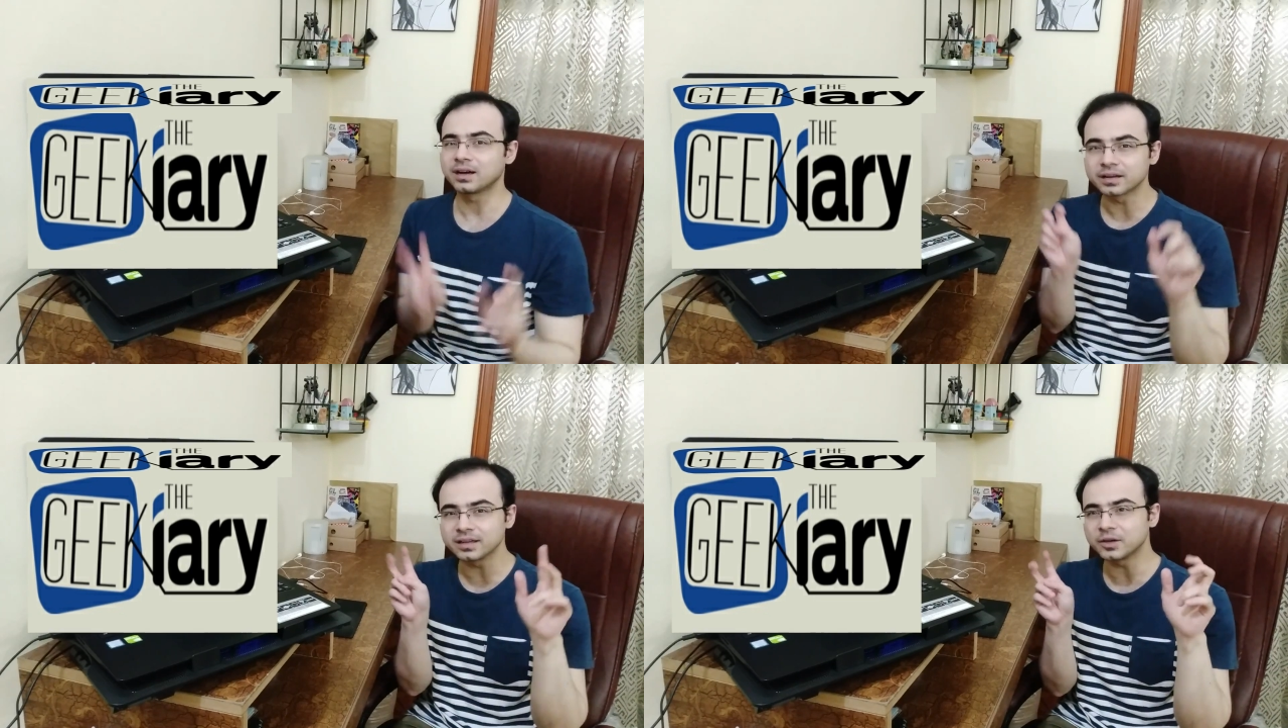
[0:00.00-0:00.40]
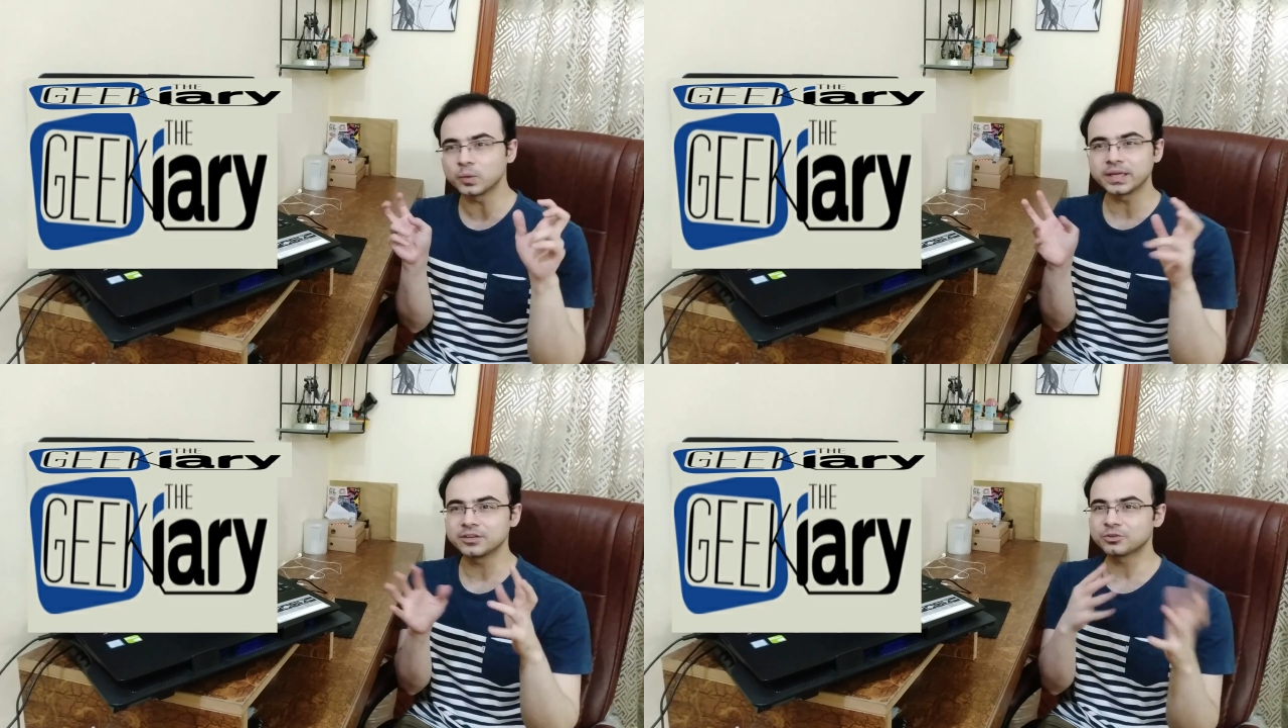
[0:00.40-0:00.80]
ugly
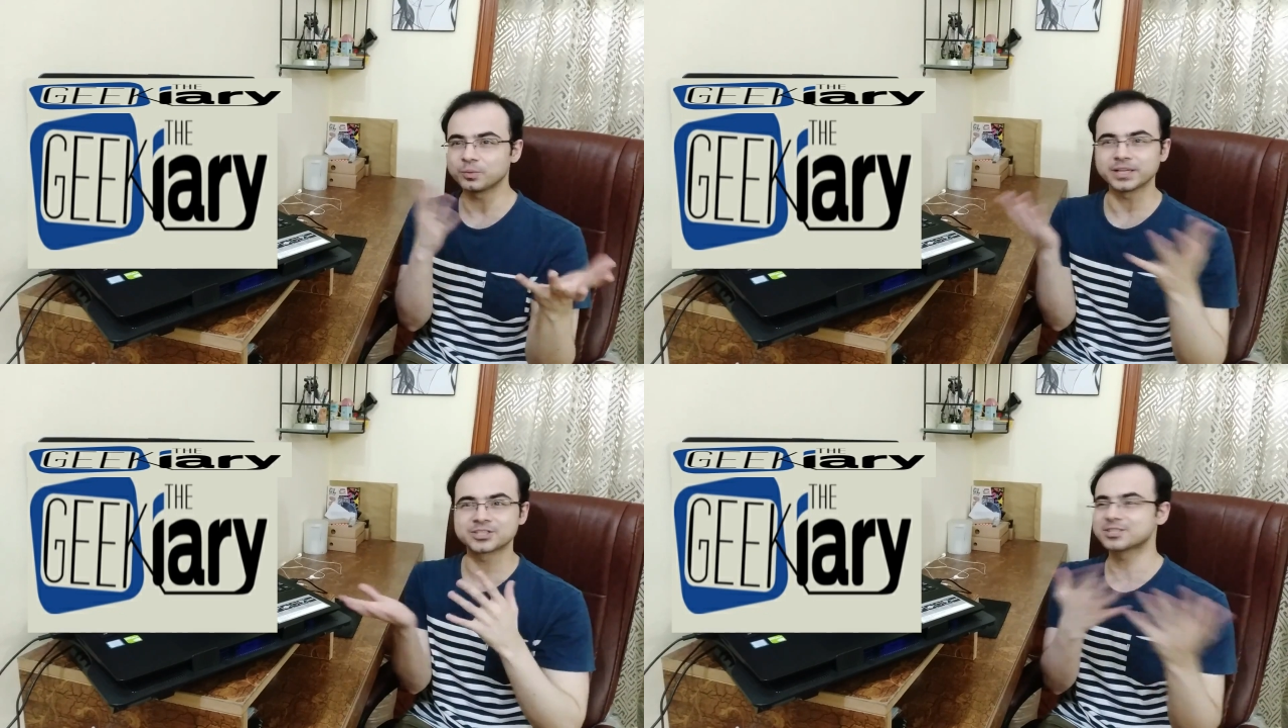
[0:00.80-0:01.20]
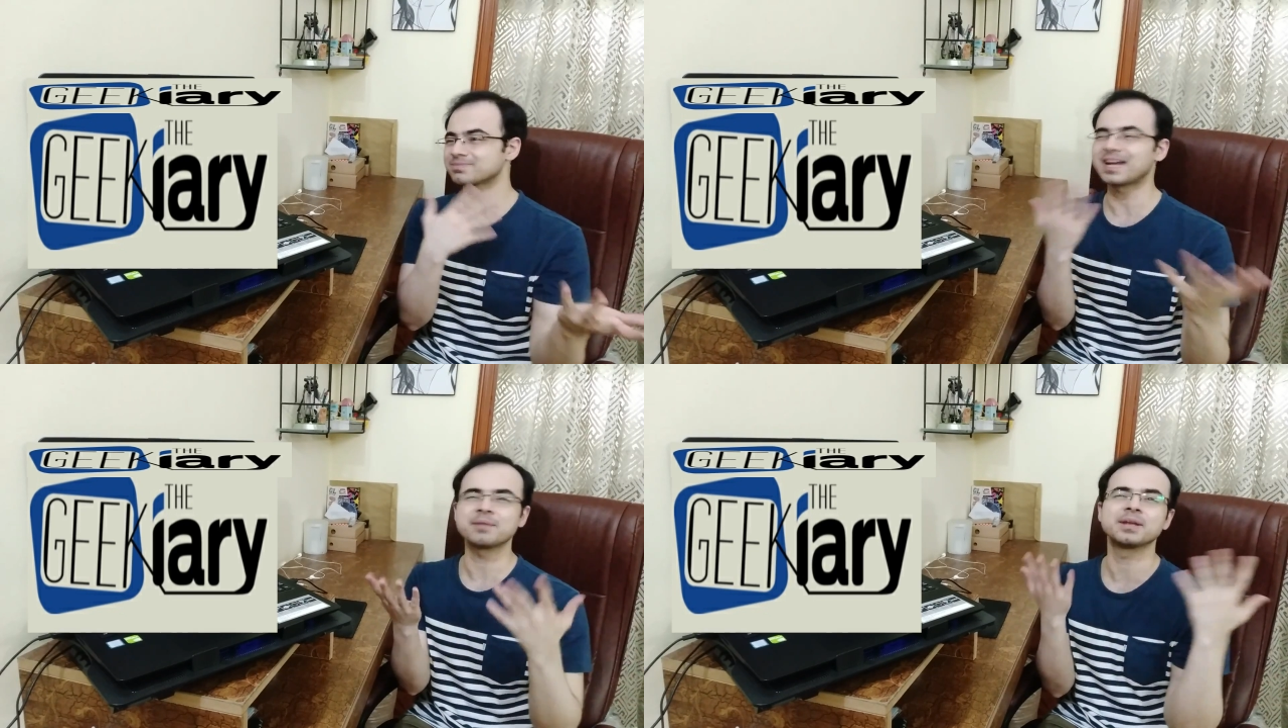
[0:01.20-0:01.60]
queens, which,
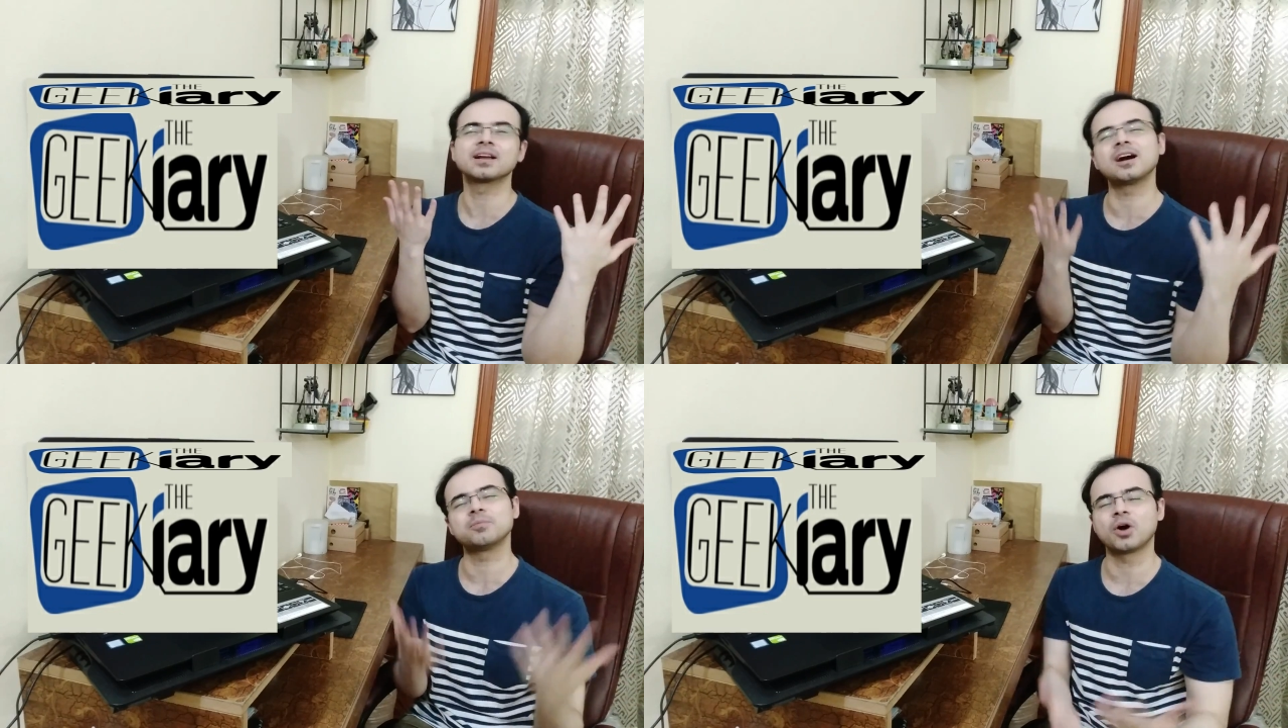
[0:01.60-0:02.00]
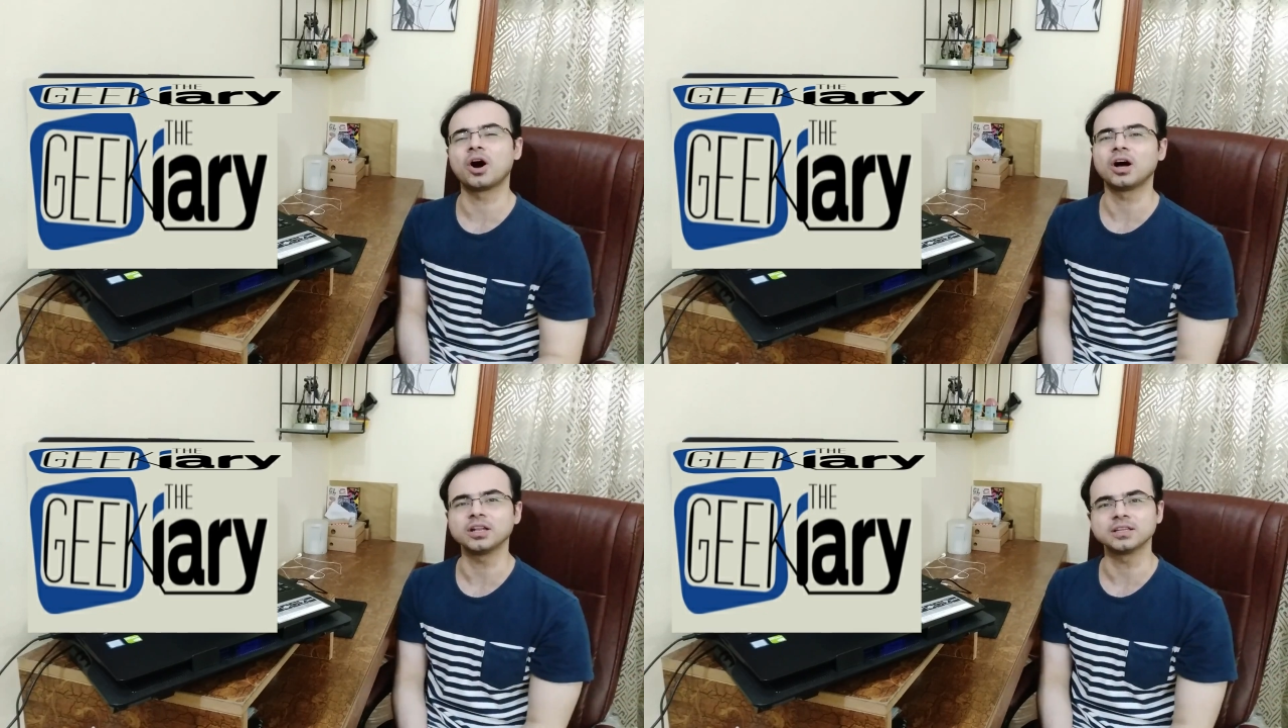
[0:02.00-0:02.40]
I mean, come on.